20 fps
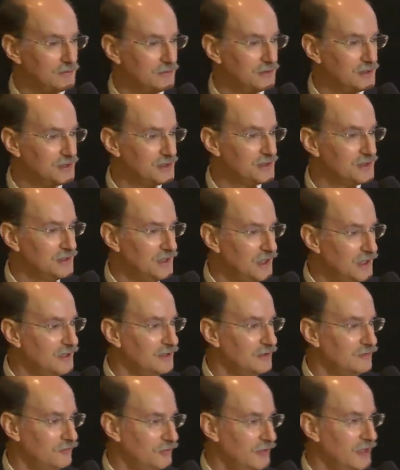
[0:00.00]
This is
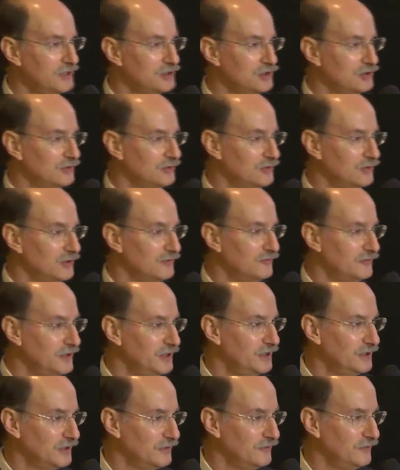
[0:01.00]
not a fragile or a
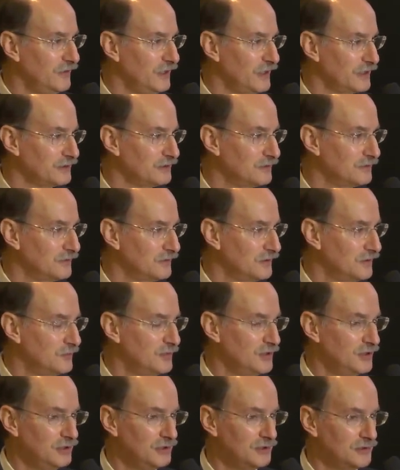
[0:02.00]
fleeting effect. It could
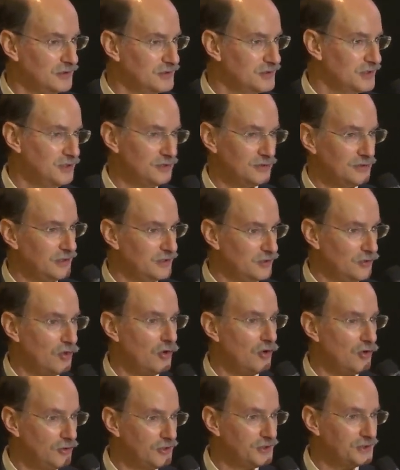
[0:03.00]
be, it's here like
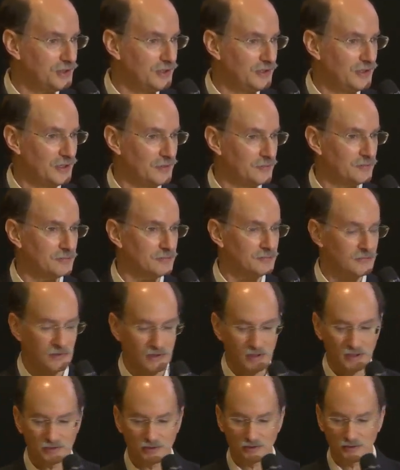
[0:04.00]
all the time.
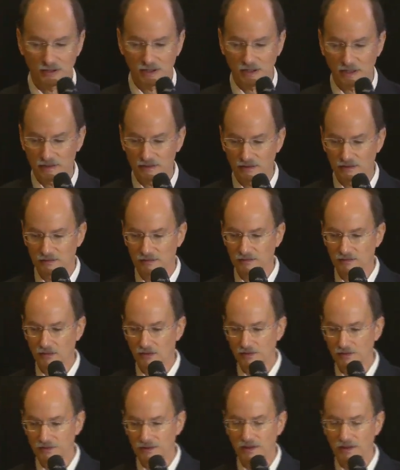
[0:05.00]
Things are connected
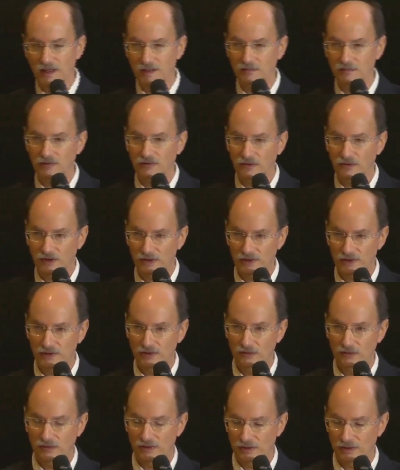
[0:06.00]
all the time to various
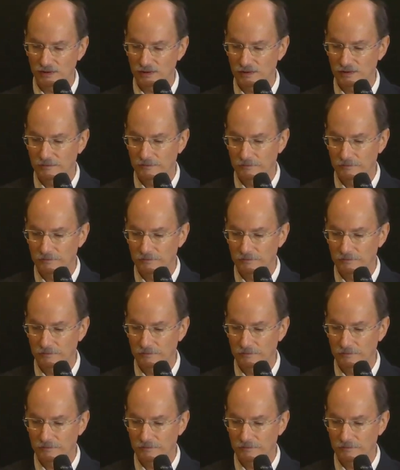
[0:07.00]
degrees.